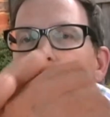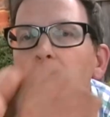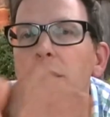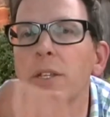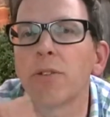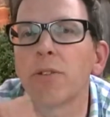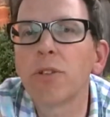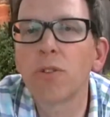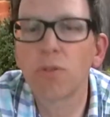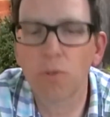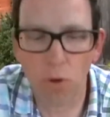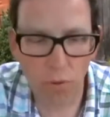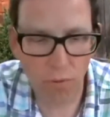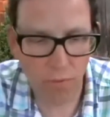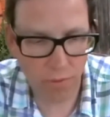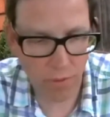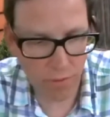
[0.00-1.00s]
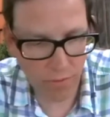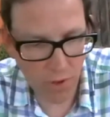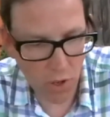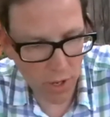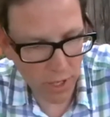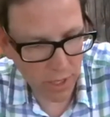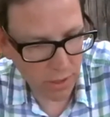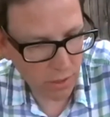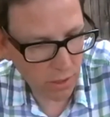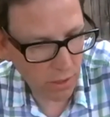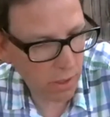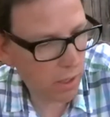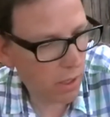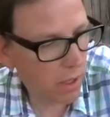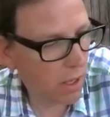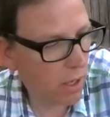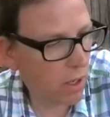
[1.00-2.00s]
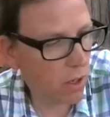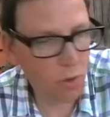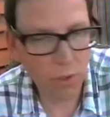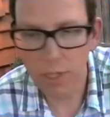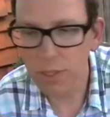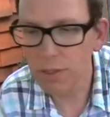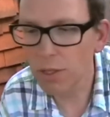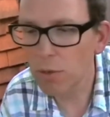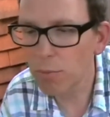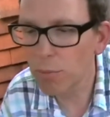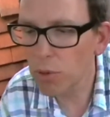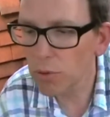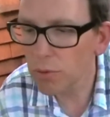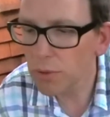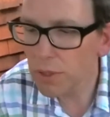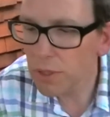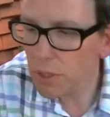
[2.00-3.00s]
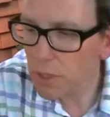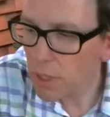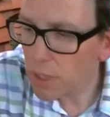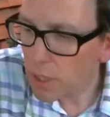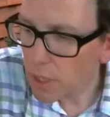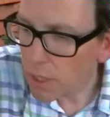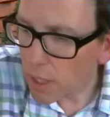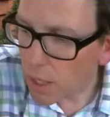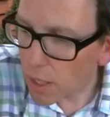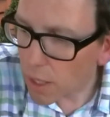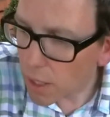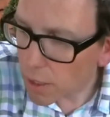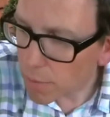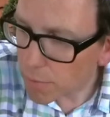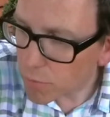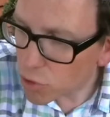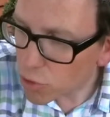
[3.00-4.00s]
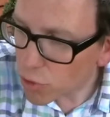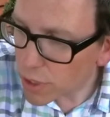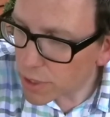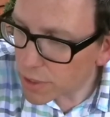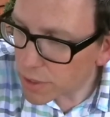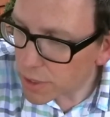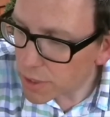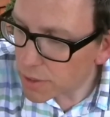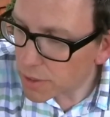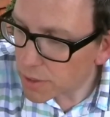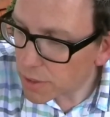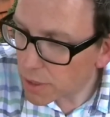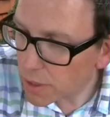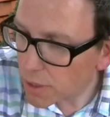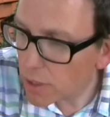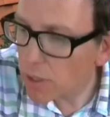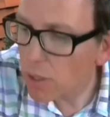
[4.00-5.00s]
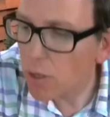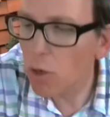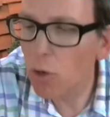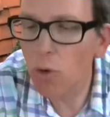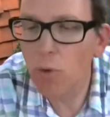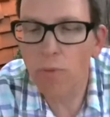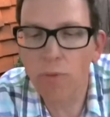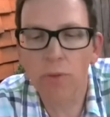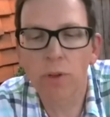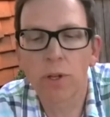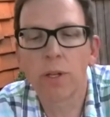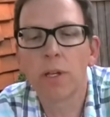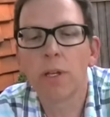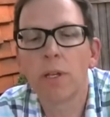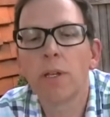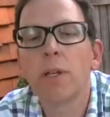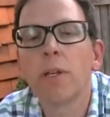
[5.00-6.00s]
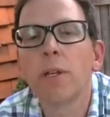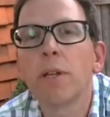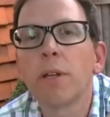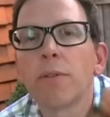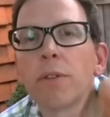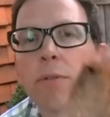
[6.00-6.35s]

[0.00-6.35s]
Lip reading: and you do often find on examples traces of the